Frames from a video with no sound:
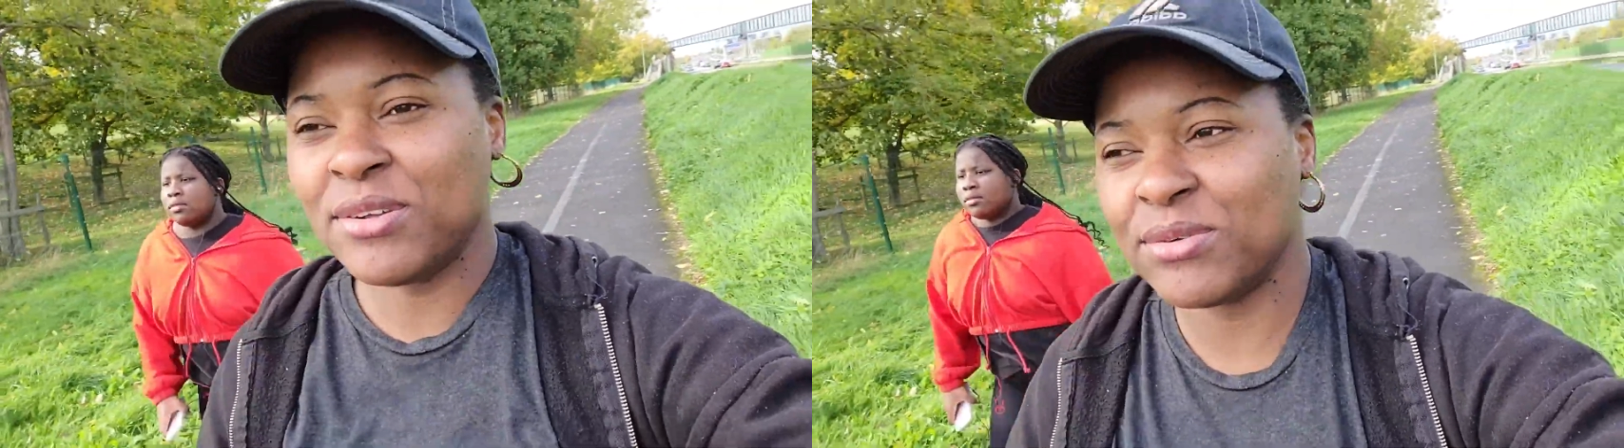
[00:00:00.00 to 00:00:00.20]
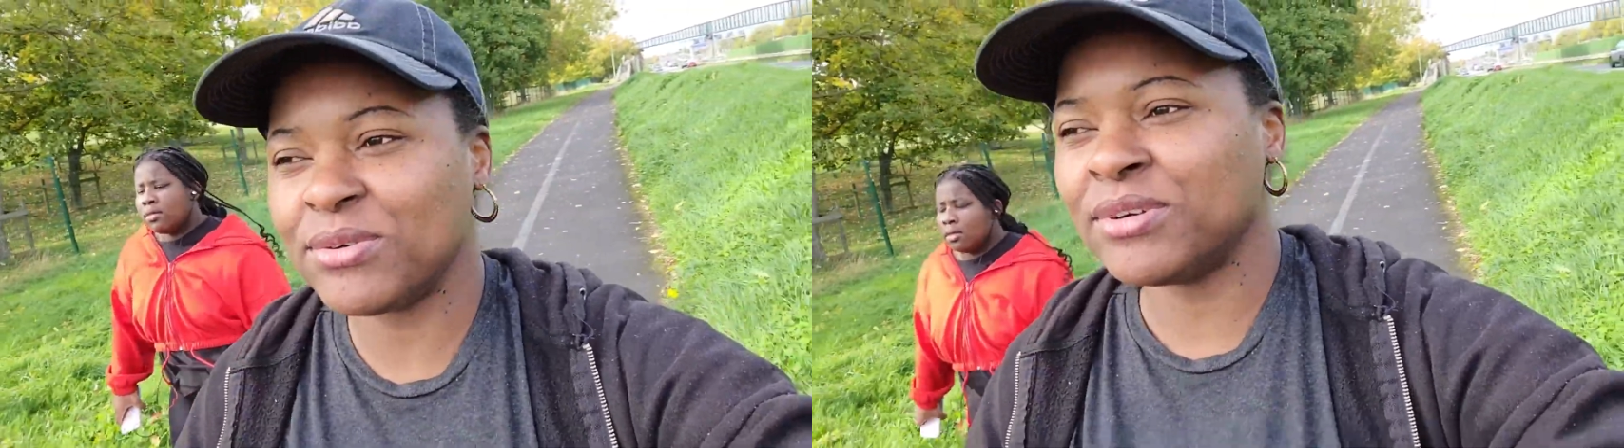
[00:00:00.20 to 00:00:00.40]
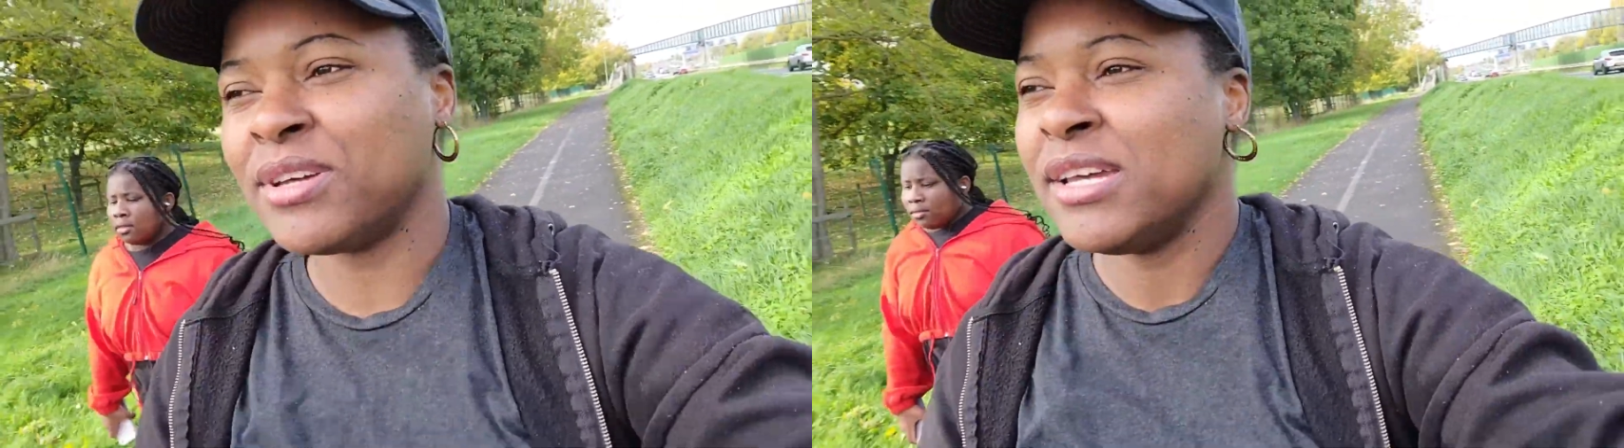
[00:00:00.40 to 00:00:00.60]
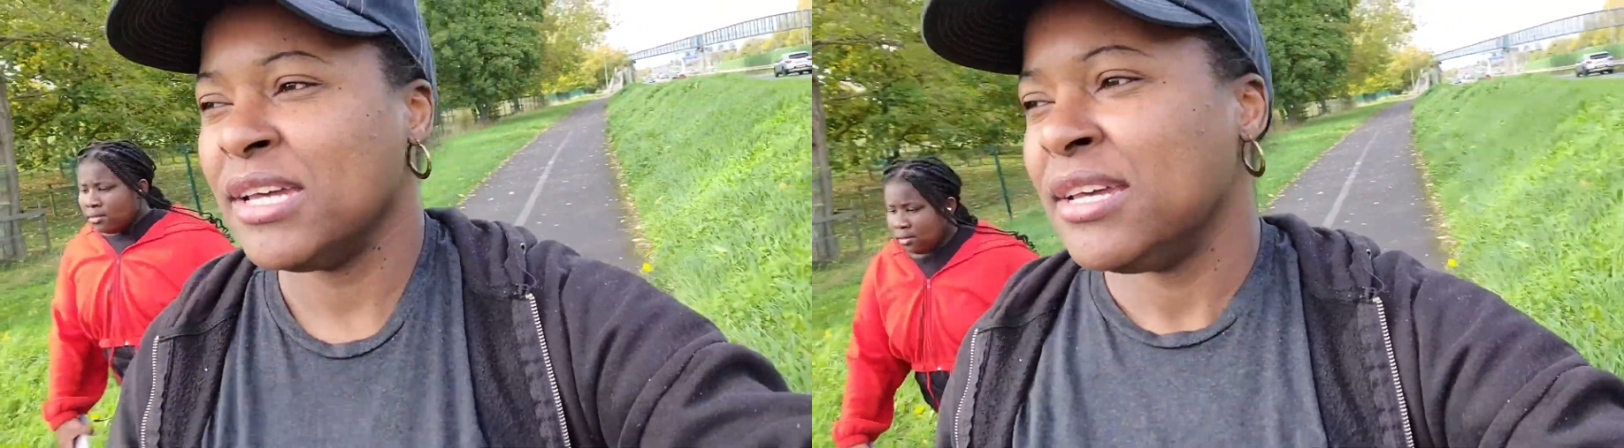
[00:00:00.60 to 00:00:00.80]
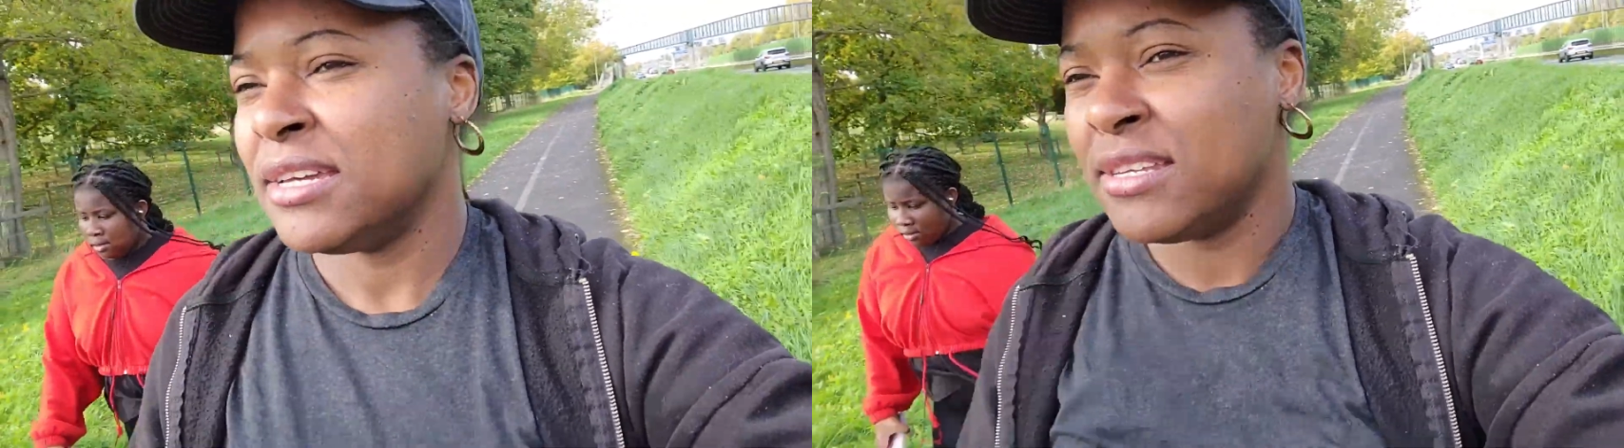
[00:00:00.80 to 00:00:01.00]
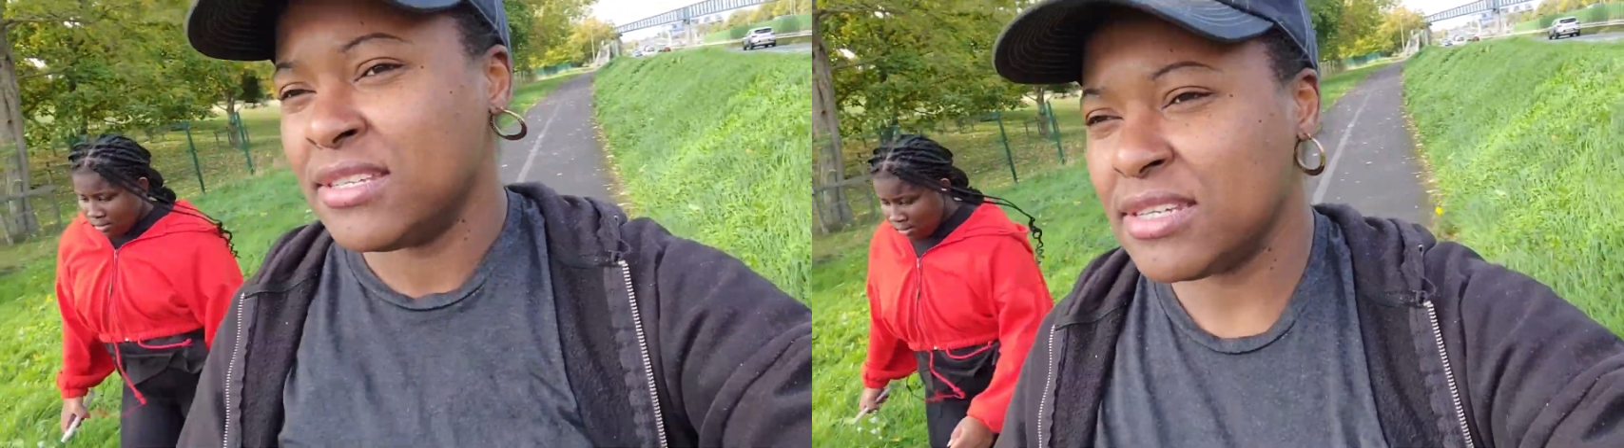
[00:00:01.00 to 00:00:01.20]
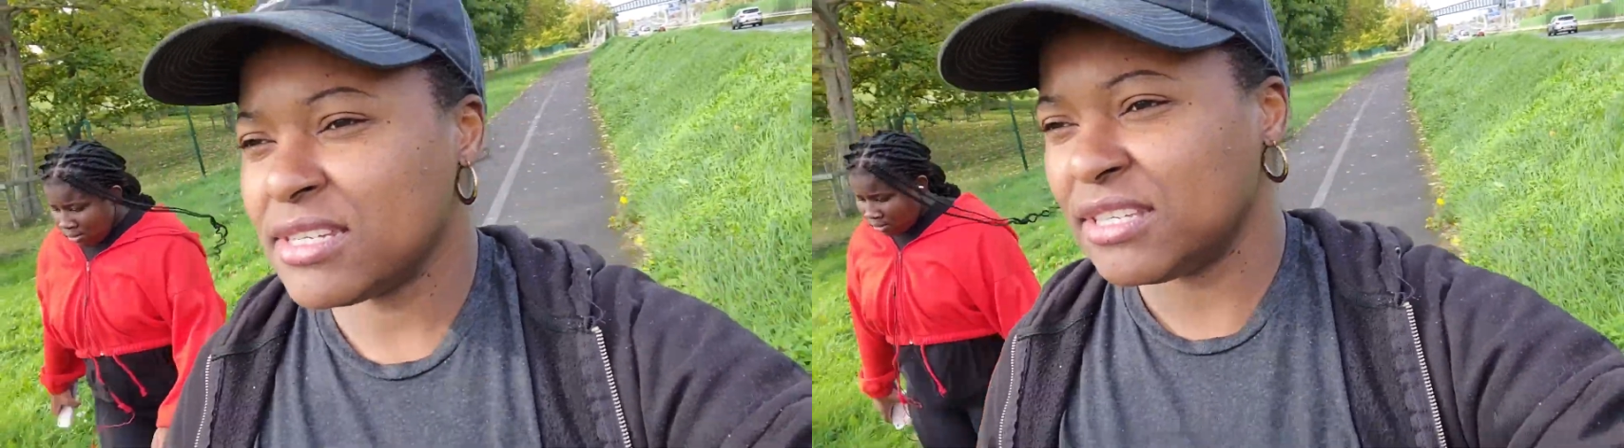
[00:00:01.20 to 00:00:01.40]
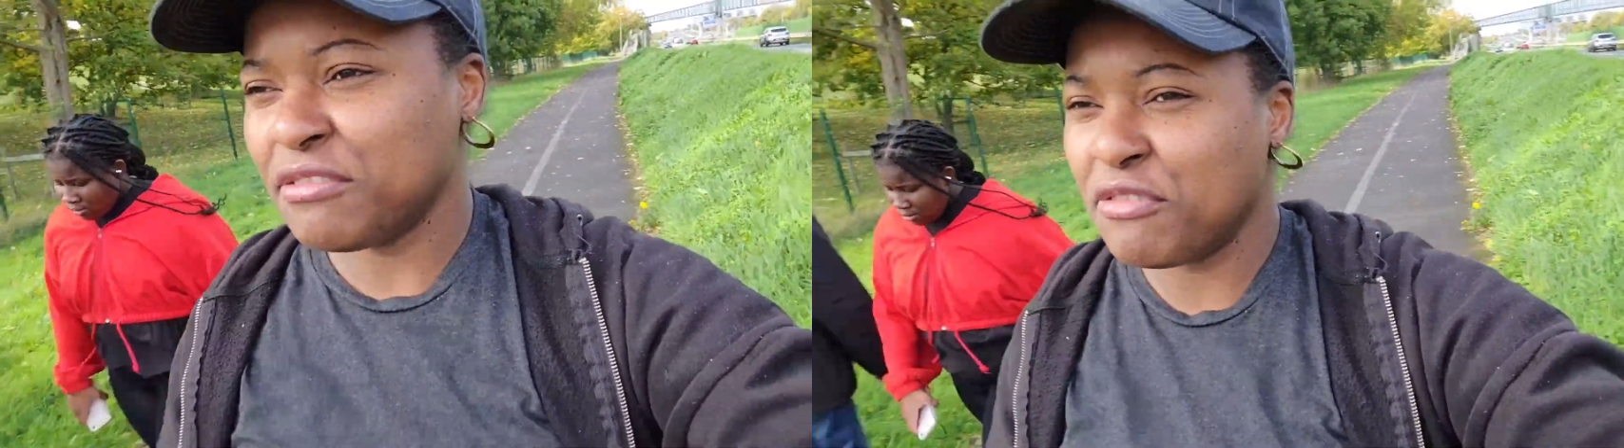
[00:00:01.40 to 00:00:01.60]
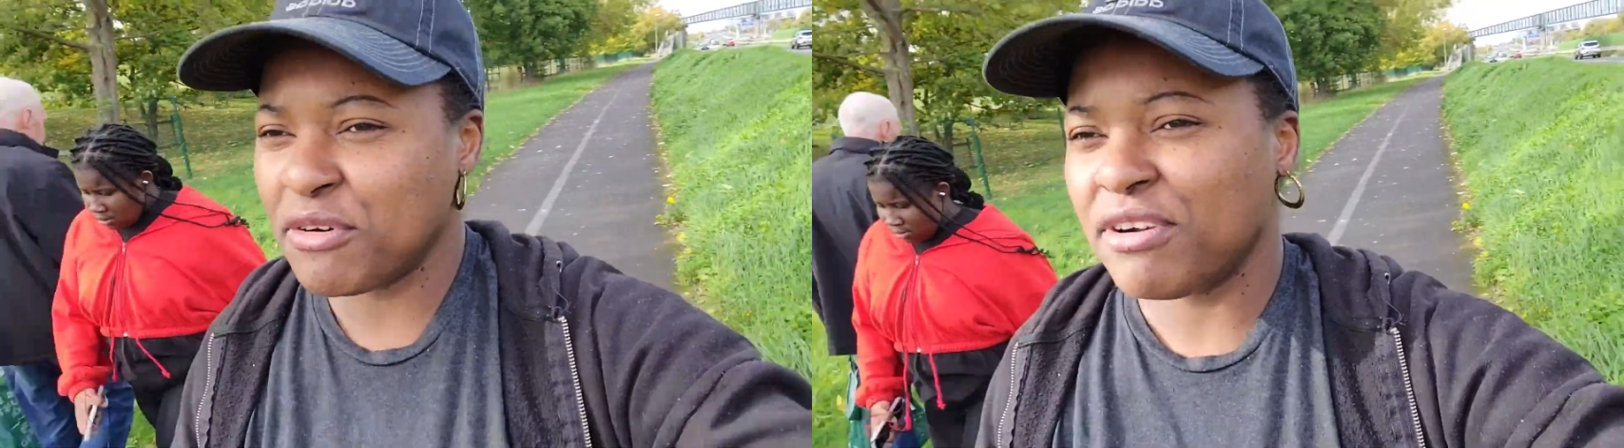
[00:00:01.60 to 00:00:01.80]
know, just the four